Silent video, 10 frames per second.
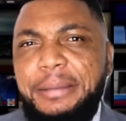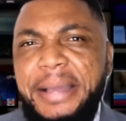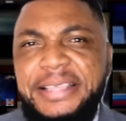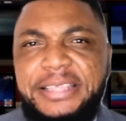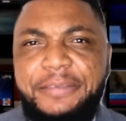
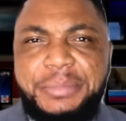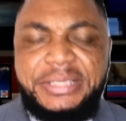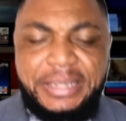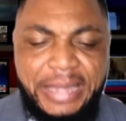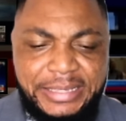myself I'm
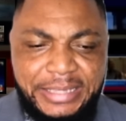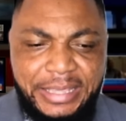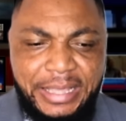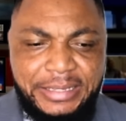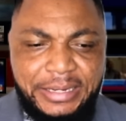still asking
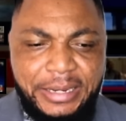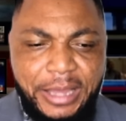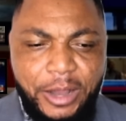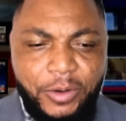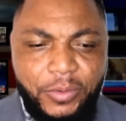until
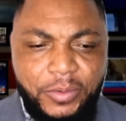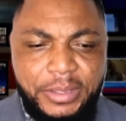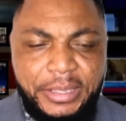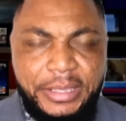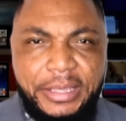now
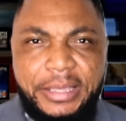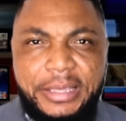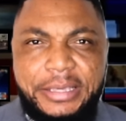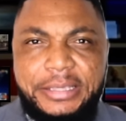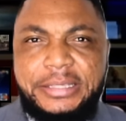
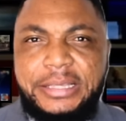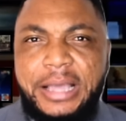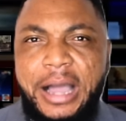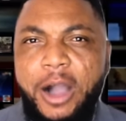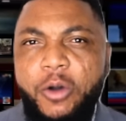is
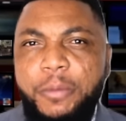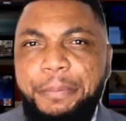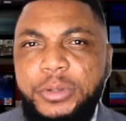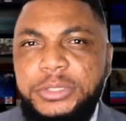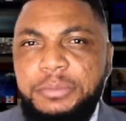how
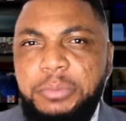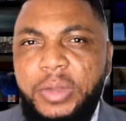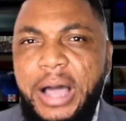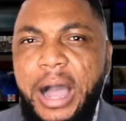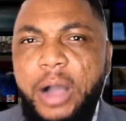possible,
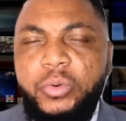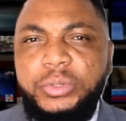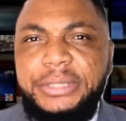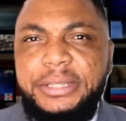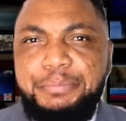how
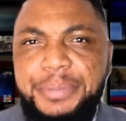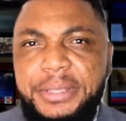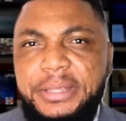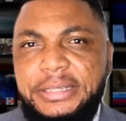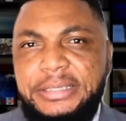could it be
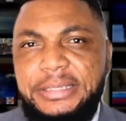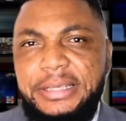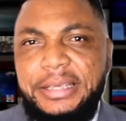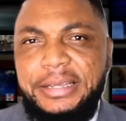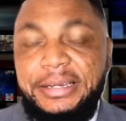that
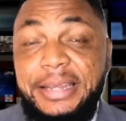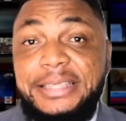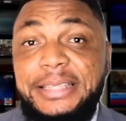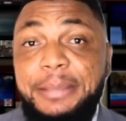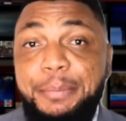the
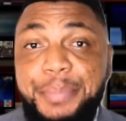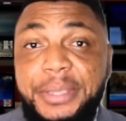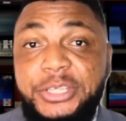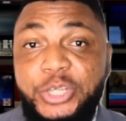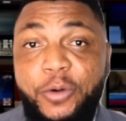same
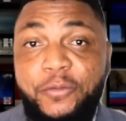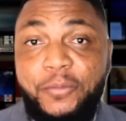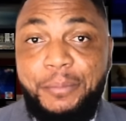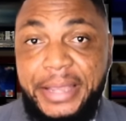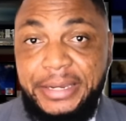picture of
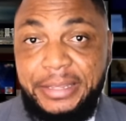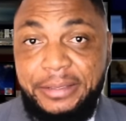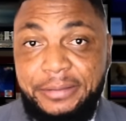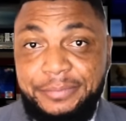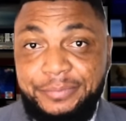money
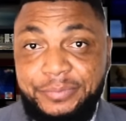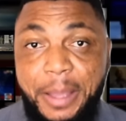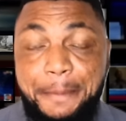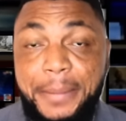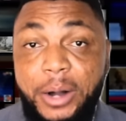the
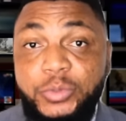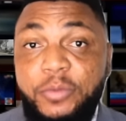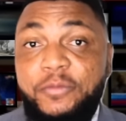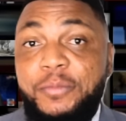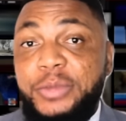amount
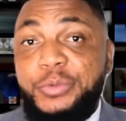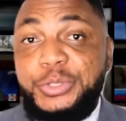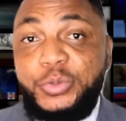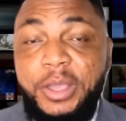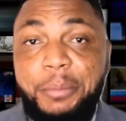of money we're
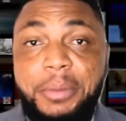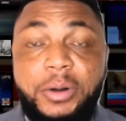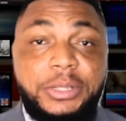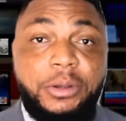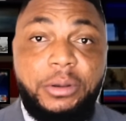talking
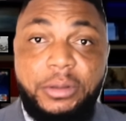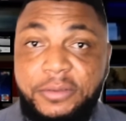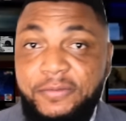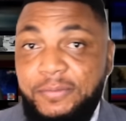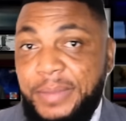about a lot
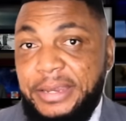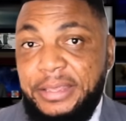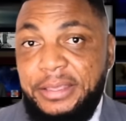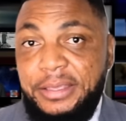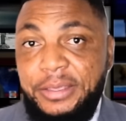of money
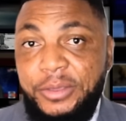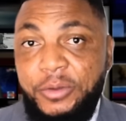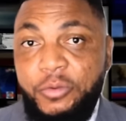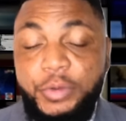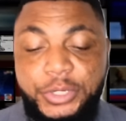
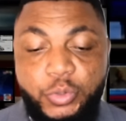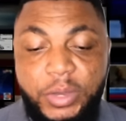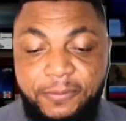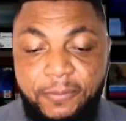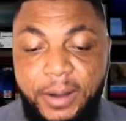which
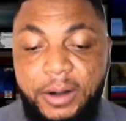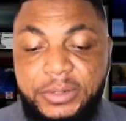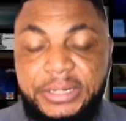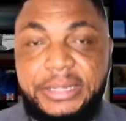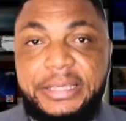was
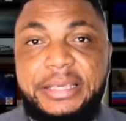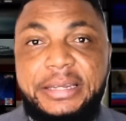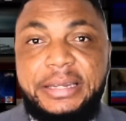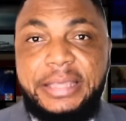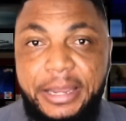found
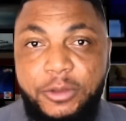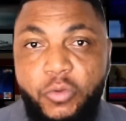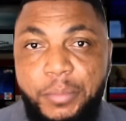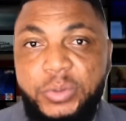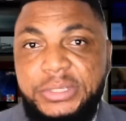in Kelly
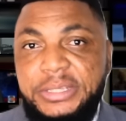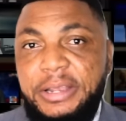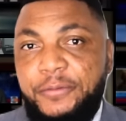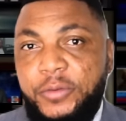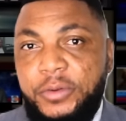Khumalo's
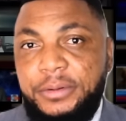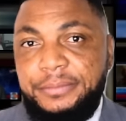cell phone